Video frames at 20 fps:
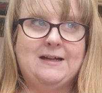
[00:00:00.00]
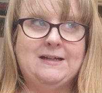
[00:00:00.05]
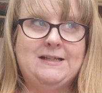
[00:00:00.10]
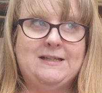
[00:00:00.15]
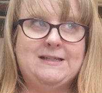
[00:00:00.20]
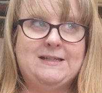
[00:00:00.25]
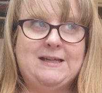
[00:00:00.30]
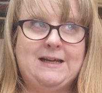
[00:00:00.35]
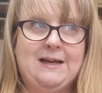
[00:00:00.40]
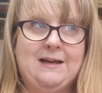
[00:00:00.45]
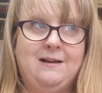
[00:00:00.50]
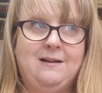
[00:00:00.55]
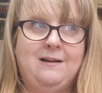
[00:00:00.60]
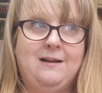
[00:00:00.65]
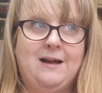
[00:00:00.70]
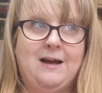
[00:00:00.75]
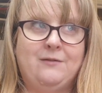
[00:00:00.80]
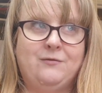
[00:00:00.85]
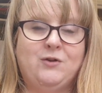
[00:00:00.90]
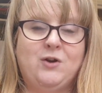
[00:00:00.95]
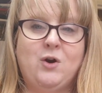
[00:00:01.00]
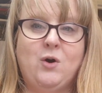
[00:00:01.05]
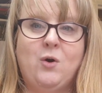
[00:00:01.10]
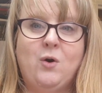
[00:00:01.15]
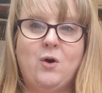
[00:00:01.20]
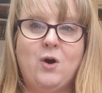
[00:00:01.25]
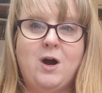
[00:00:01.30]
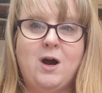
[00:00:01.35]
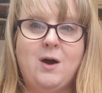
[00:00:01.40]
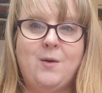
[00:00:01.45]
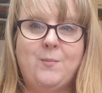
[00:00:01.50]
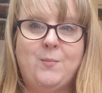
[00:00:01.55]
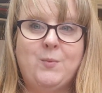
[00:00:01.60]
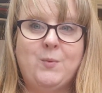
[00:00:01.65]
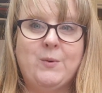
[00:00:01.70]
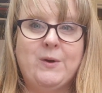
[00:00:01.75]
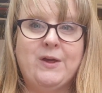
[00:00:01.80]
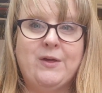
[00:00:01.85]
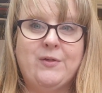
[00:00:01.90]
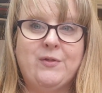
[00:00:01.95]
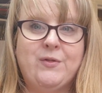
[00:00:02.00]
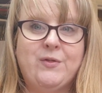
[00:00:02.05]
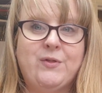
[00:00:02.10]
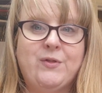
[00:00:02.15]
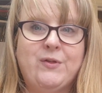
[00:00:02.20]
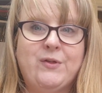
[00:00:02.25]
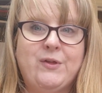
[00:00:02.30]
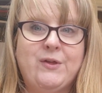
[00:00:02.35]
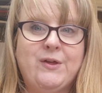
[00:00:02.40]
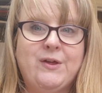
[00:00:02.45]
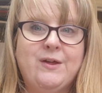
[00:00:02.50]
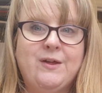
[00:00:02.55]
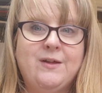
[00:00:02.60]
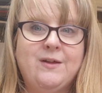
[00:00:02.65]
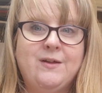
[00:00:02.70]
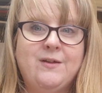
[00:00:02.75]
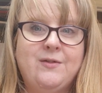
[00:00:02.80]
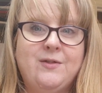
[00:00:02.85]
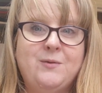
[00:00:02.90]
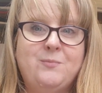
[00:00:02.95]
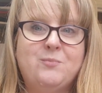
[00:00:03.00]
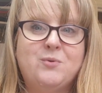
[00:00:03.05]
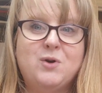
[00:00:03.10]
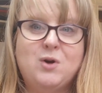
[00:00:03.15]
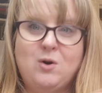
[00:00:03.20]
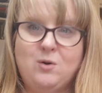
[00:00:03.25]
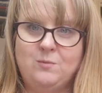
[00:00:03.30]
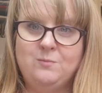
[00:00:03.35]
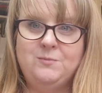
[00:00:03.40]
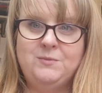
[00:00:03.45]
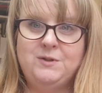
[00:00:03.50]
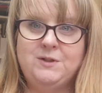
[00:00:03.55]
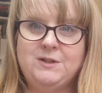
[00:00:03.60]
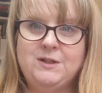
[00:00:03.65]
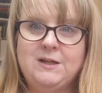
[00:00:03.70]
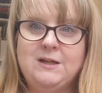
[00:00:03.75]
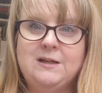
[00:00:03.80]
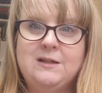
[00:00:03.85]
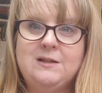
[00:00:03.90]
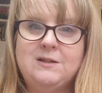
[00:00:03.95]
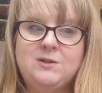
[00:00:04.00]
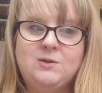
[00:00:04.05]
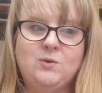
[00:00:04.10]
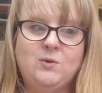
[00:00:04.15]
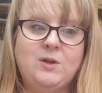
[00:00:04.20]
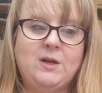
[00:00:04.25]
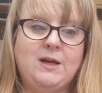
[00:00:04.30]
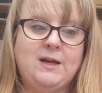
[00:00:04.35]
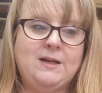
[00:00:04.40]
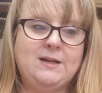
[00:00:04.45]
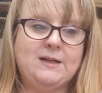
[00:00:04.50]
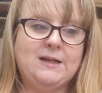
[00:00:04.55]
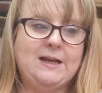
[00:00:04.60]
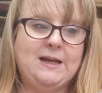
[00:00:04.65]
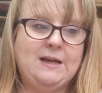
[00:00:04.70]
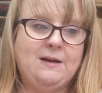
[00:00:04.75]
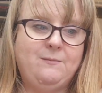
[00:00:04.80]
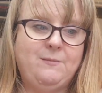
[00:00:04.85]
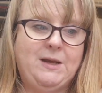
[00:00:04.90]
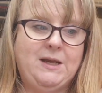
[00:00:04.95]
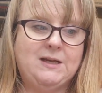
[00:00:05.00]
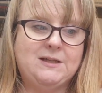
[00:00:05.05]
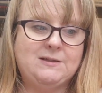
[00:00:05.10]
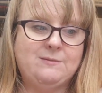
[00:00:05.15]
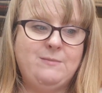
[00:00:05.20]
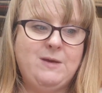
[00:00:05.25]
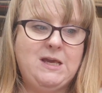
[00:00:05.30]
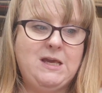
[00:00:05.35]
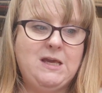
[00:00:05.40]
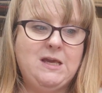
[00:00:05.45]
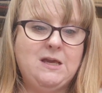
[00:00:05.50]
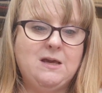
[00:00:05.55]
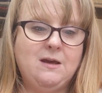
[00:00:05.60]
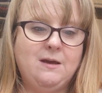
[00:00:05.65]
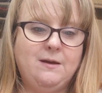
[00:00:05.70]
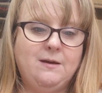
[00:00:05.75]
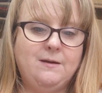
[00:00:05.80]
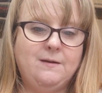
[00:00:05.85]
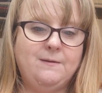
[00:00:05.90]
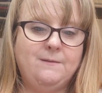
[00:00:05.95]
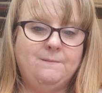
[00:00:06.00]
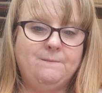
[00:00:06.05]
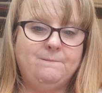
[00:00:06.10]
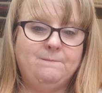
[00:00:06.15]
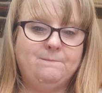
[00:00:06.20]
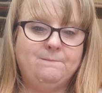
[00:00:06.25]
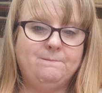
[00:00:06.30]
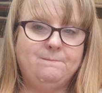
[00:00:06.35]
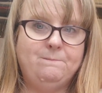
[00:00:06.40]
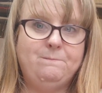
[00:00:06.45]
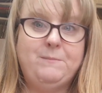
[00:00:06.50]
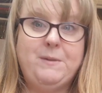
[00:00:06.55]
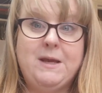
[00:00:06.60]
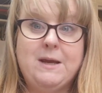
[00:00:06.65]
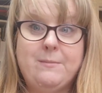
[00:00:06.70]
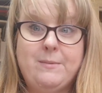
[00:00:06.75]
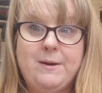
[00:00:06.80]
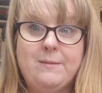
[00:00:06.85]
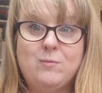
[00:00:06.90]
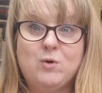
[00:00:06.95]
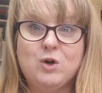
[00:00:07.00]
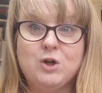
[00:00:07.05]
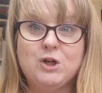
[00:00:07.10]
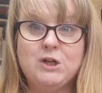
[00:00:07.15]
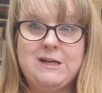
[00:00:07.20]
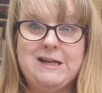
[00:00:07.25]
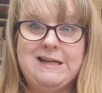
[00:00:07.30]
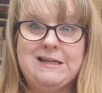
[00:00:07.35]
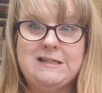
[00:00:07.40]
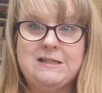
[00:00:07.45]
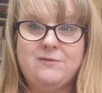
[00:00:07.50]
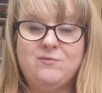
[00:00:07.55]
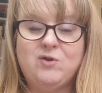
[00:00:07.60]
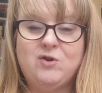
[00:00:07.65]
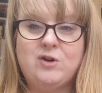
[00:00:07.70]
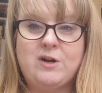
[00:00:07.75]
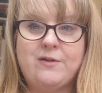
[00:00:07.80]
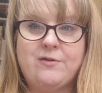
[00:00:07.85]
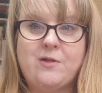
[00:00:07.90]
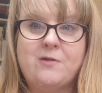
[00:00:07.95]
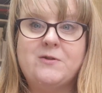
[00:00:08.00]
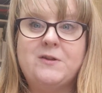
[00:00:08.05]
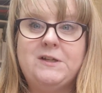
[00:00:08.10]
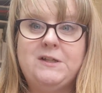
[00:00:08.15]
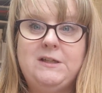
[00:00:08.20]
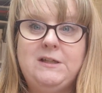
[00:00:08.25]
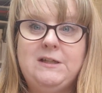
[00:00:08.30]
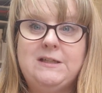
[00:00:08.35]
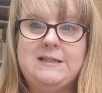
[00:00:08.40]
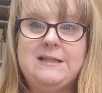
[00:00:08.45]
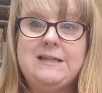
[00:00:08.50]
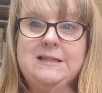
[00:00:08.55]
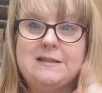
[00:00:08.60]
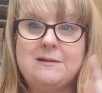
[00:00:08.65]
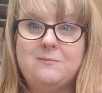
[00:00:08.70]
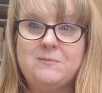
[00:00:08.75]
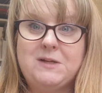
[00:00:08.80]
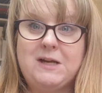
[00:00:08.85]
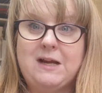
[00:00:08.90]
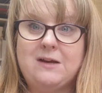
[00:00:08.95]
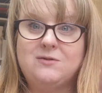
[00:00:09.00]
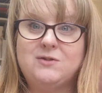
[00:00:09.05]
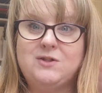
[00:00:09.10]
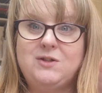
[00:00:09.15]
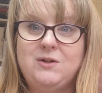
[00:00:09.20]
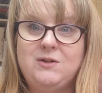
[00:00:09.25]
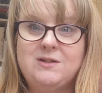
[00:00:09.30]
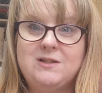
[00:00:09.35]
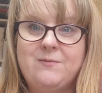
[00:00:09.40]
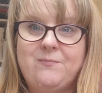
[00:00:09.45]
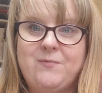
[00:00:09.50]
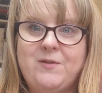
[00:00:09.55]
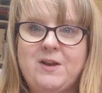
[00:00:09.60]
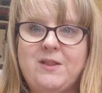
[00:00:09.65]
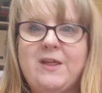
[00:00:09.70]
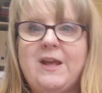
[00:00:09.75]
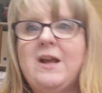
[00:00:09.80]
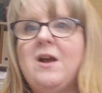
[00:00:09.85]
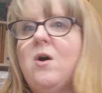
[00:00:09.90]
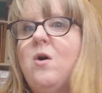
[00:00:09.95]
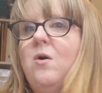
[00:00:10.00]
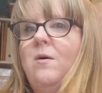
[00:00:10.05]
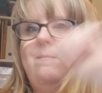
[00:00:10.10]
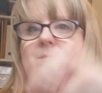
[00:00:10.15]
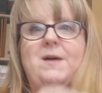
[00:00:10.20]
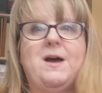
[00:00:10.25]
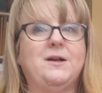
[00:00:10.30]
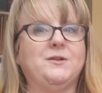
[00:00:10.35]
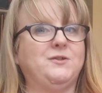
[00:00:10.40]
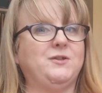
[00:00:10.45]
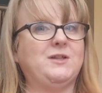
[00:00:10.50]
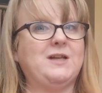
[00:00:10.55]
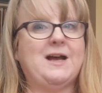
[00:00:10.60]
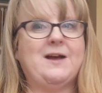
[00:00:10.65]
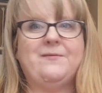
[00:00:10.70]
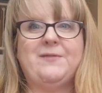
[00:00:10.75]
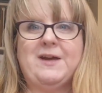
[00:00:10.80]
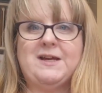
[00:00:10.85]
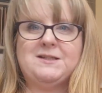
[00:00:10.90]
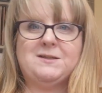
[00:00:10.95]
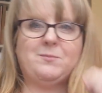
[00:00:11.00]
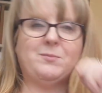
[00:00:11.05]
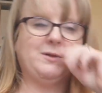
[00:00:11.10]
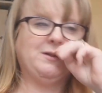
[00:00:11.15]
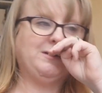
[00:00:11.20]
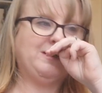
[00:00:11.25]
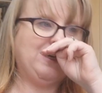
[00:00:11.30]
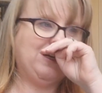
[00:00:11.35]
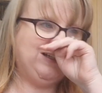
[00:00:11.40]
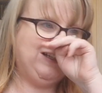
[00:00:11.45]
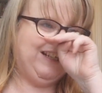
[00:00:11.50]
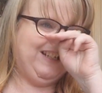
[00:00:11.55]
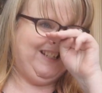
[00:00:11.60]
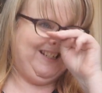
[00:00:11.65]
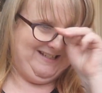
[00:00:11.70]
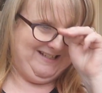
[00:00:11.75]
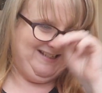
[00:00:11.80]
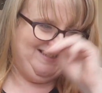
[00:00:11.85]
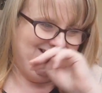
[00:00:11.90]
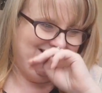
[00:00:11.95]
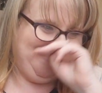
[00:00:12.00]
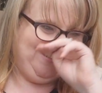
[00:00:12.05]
until I've caught up with the prompt, so that it kind of makes me be a bit more creative, and rather than you see somebody else doing something, think, oh, I'll do that, that's a brilliant idea.